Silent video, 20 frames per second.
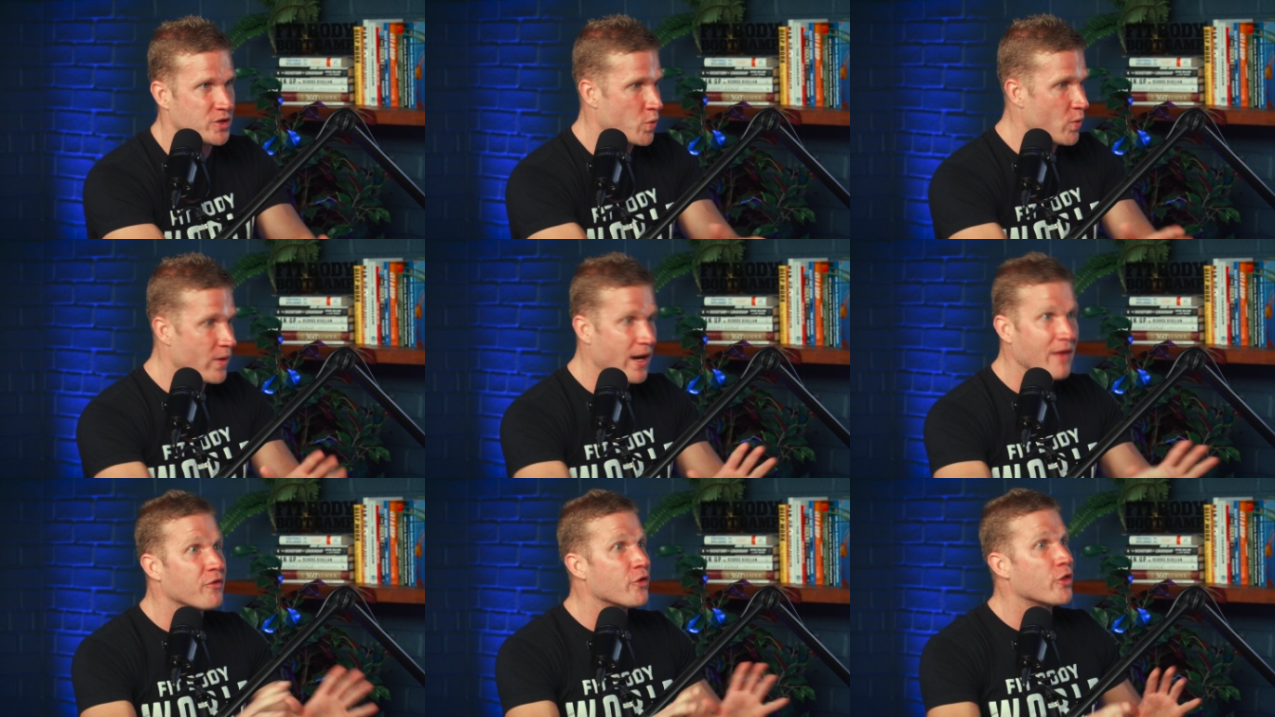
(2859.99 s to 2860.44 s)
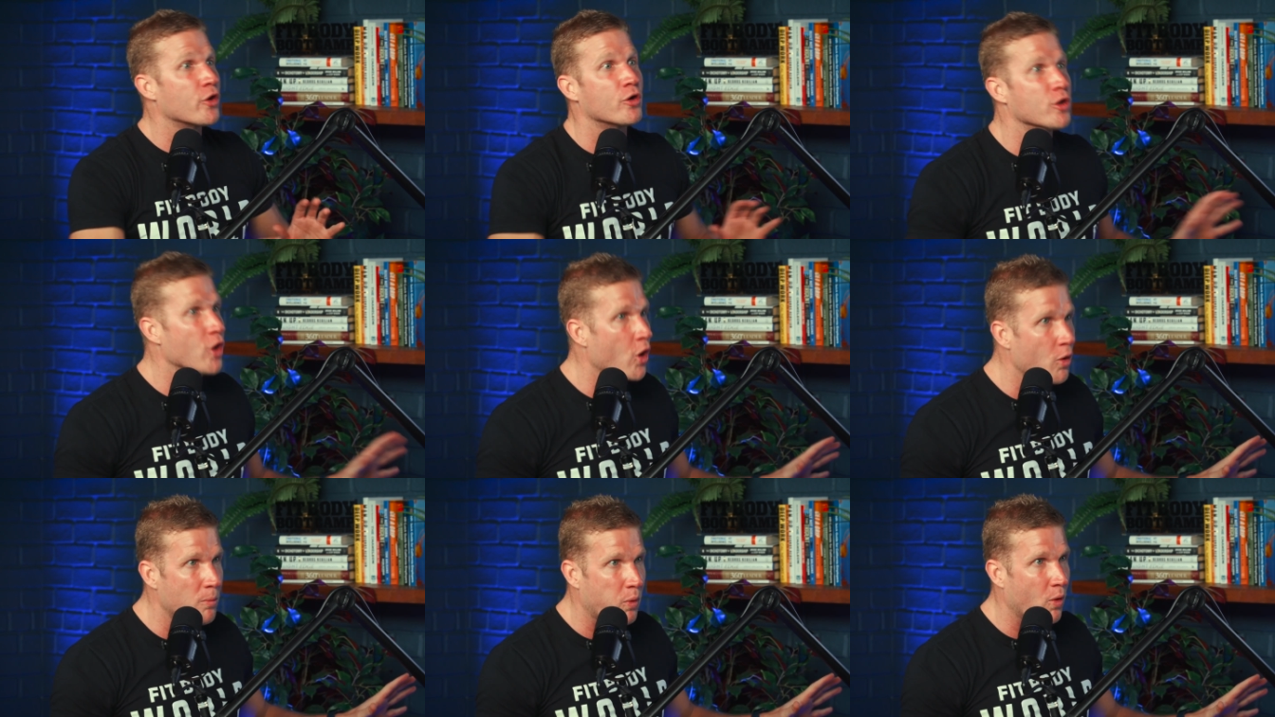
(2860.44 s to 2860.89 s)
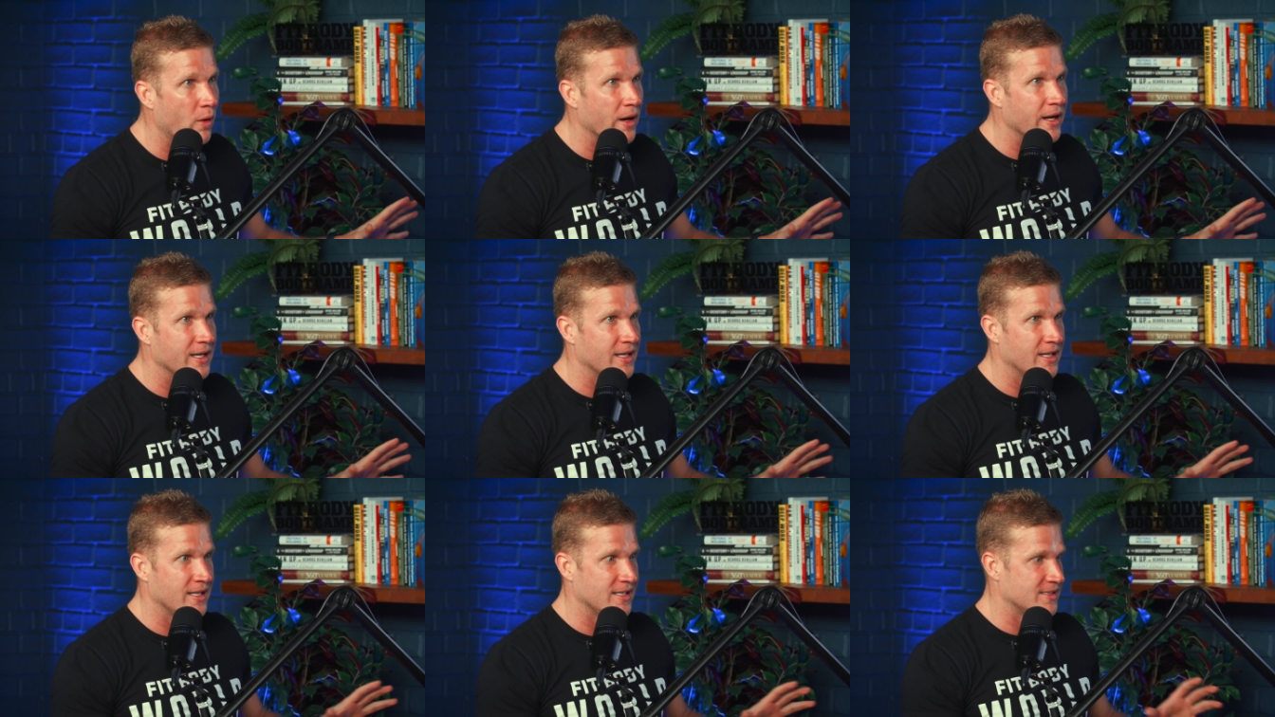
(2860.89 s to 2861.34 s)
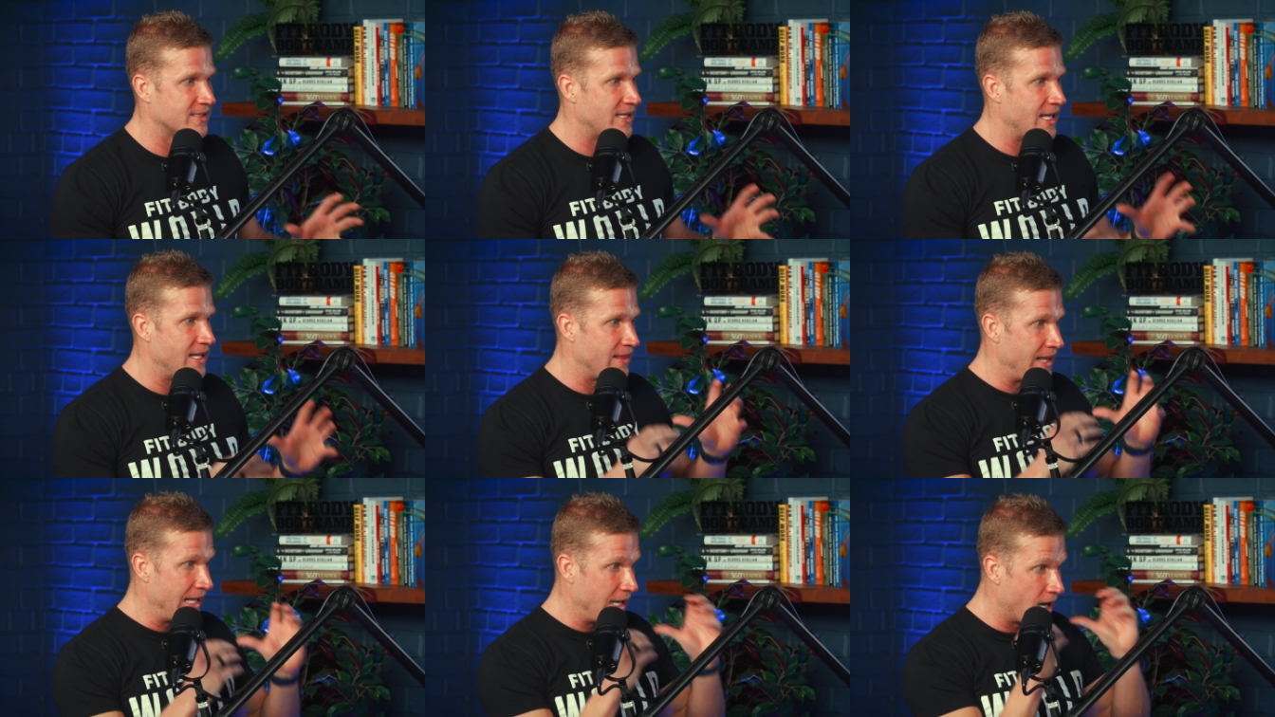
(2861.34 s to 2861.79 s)
Whatever their low point is, they,
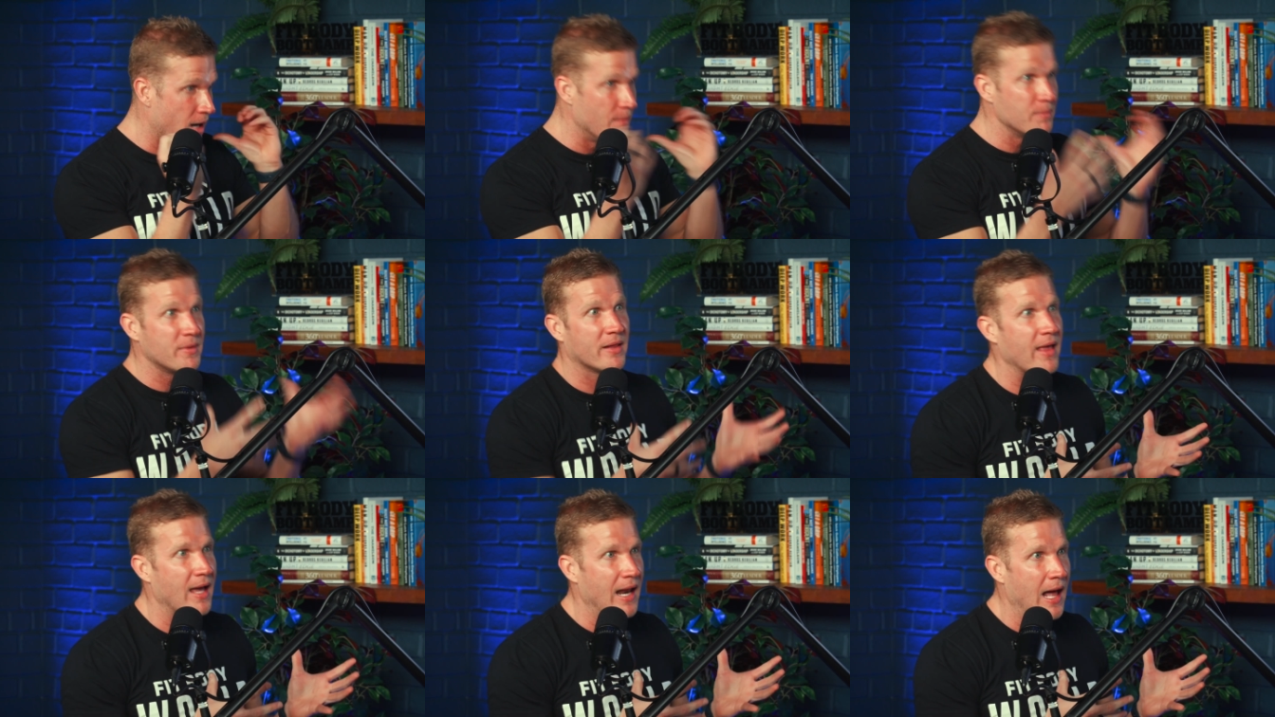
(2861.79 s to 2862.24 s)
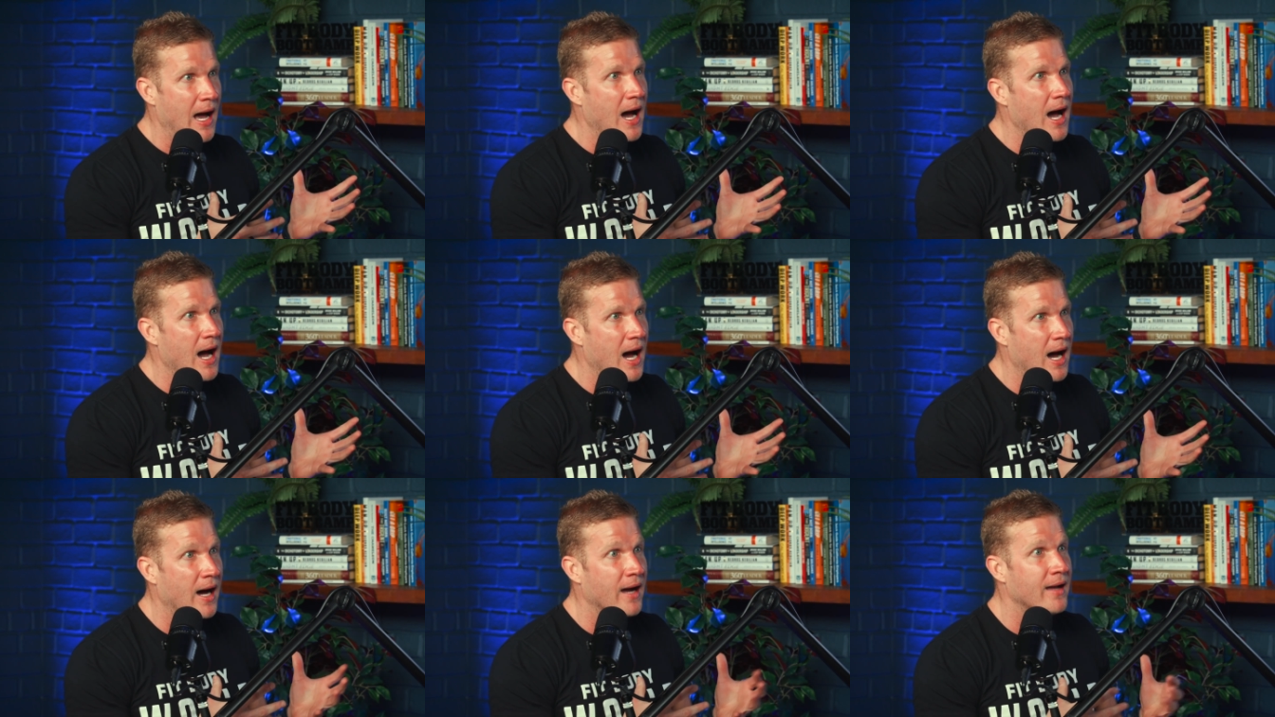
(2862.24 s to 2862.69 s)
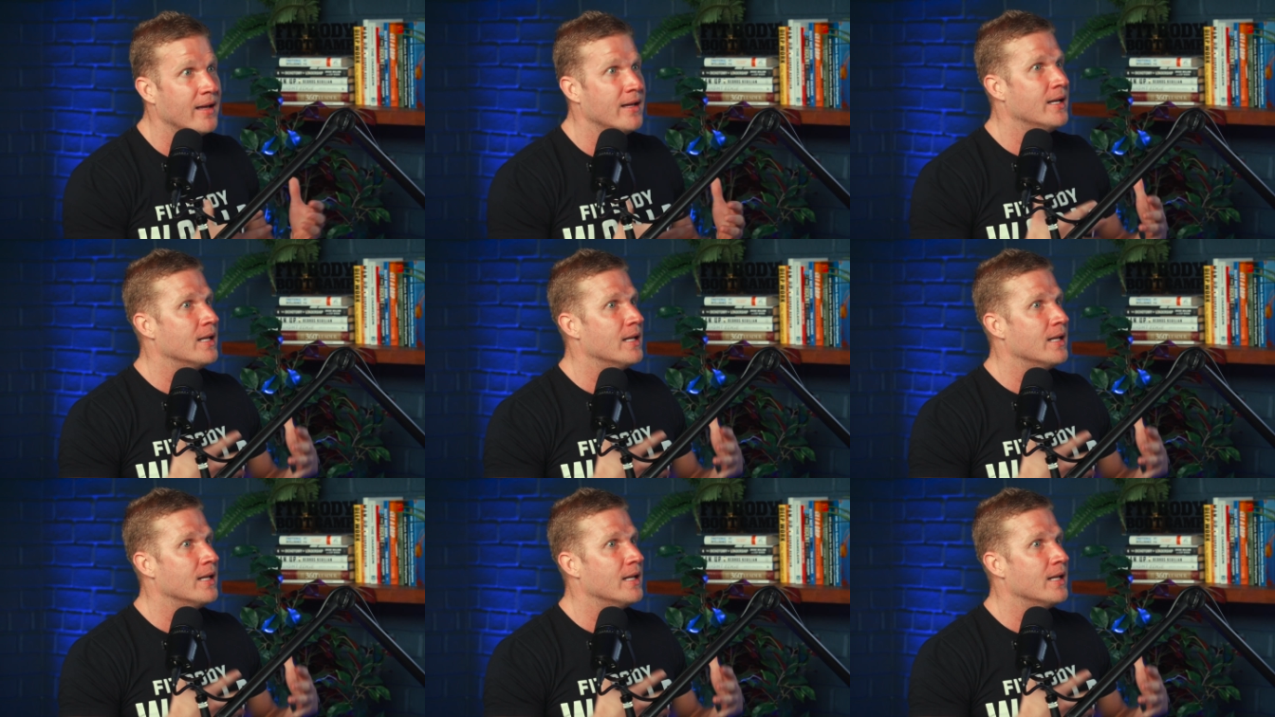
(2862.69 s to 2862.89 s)
they come to that aha,